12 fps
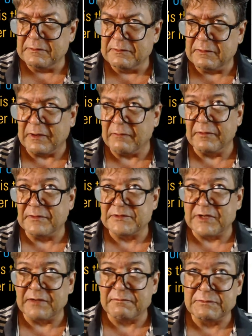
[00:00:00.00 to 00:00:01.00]
All right, well, it's
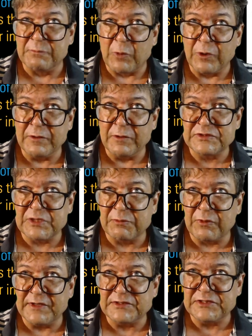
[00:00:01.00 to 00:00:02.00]
not important.
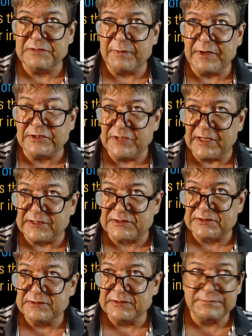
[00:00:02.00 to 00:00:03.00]
Summarize the information. Yes.
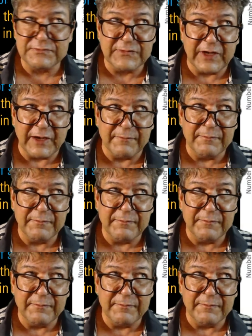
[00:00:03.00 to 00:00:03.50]
Okay.